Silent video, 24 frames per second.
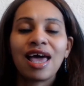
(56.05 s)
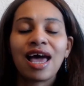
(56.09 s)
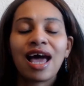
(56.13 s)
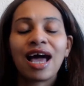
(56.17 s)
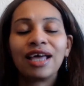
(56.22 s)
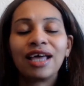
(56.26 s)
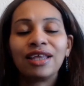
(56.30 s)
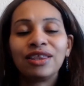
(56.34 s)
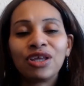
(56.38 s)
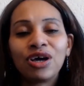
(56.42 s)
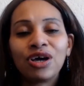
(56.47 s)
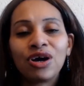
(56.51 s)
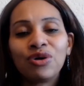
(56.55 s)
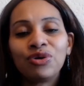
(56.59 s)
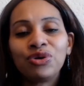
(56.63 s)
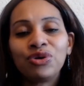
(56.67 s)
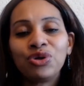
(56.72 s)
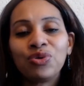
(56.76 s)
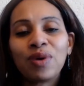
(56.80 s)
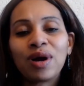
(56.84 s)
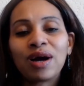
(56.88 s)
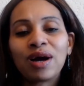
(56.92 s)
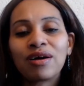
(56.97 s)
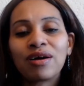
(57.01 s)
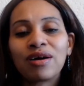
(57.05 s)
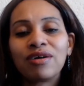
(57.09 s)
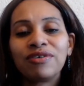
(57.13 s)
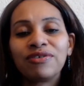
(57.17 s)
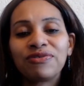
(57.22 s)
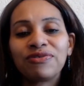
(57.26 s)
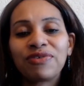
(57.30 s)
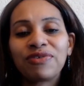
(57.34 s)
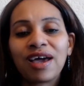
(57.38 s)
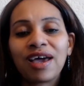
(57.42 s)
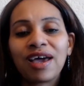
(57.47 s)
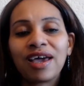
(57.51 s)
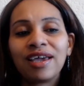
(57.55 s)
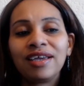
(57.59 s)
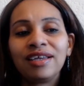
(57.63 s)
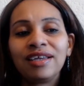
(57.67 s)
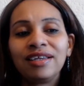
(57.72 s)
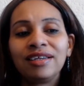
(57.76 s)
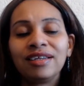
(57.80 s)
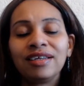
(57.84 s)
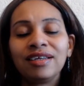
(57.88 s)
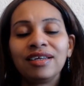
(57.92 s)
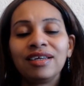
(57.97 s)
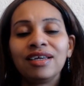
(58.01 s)
and now you are
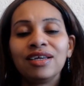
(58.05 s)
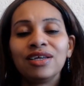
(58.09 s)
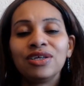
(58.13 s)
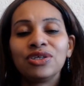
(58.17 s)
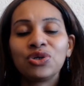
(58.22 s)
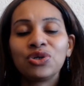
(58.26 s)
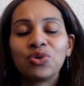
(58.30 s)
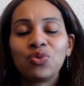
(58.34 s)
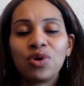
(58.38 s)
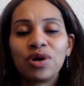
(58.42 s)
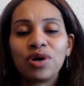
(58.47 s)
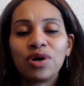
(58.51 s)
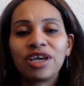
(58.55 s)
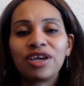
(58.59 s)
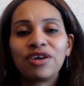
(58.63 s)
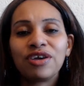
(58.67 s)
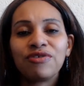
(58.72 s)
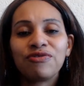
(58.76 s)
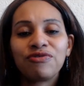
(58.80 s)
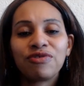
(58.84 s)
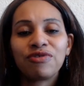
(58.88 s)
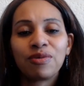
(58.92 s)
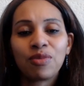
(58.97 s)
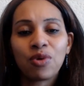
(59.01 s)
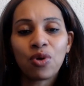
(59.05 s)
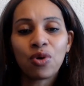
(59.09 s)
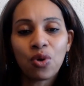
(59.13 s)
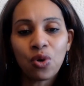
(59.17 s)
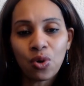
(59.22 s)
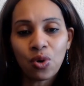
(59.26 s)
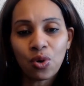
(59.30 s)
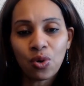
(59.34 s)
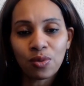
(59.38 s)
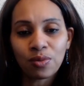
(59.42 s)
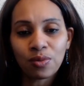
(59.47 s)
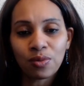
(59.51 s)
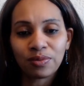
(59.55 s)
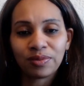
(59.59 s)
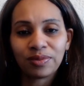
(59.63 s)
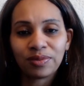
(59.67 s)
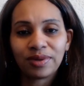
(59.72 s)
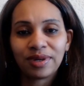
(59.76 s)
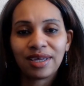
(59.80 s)
confined to working from home.